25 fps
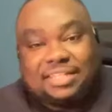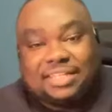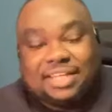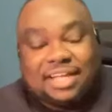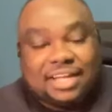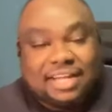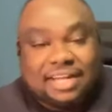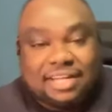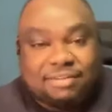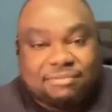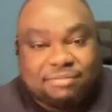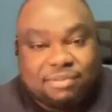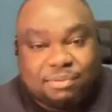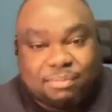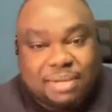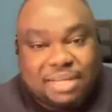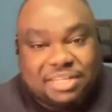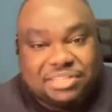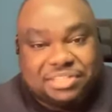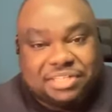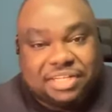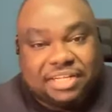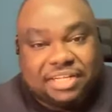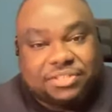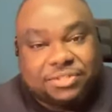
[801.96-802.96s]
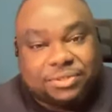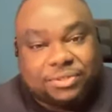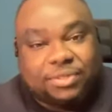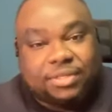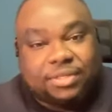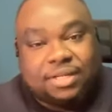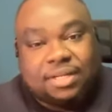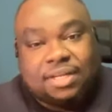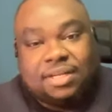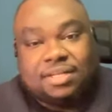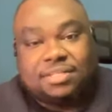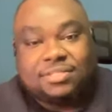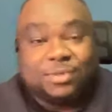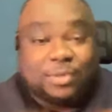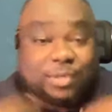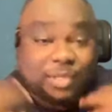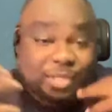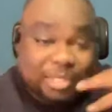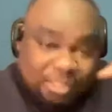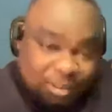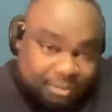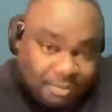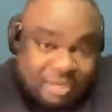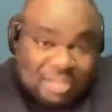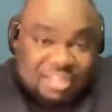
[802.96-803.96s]
I had that kind of imagination. So
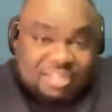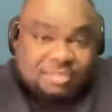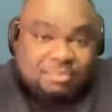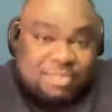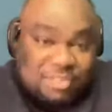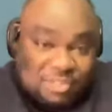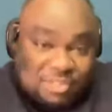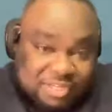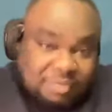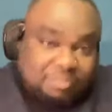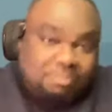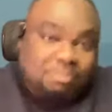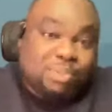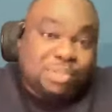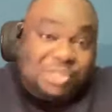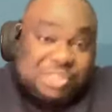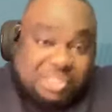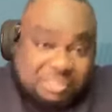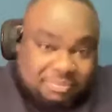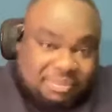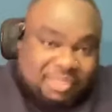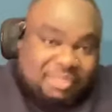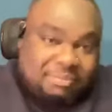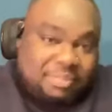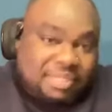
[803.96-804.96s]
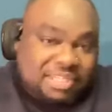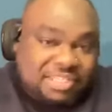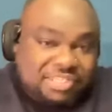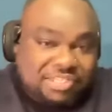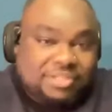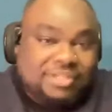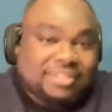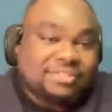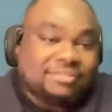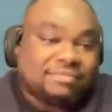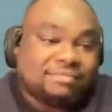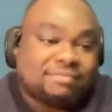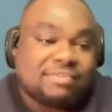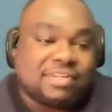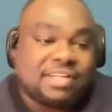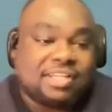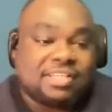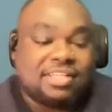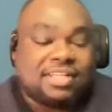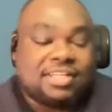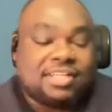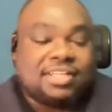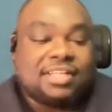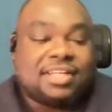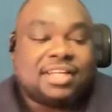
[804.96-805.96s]
he inspired me to keep pushing my imagination
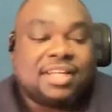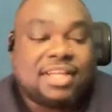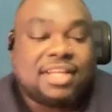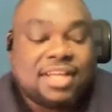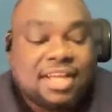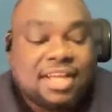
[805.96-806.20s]
further.